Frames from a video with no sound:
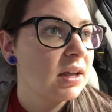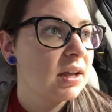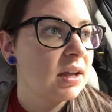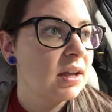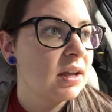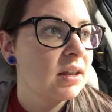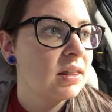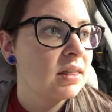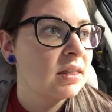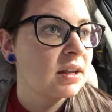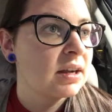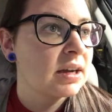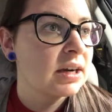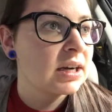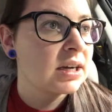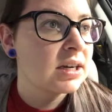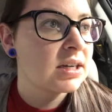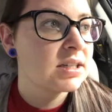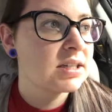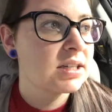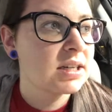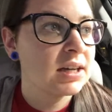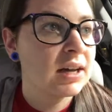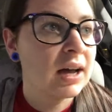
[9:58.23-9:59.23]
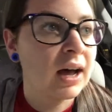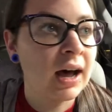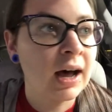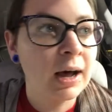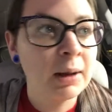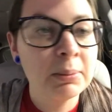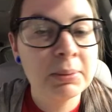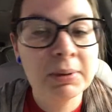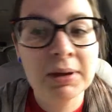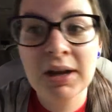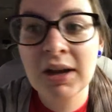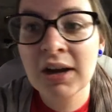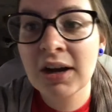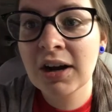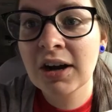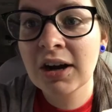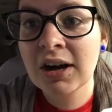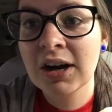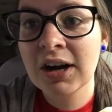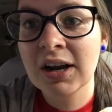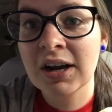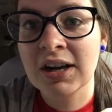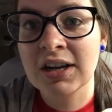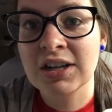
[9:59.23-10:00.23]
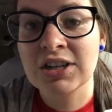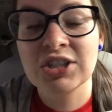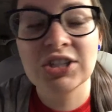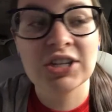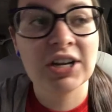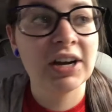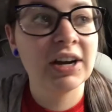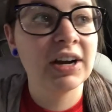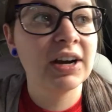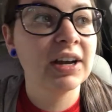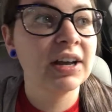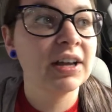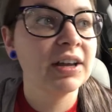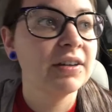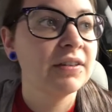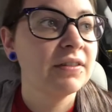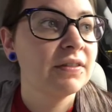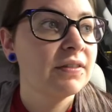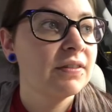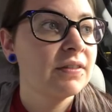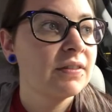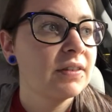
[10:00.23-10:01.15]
And there's a cop here and a sheriff.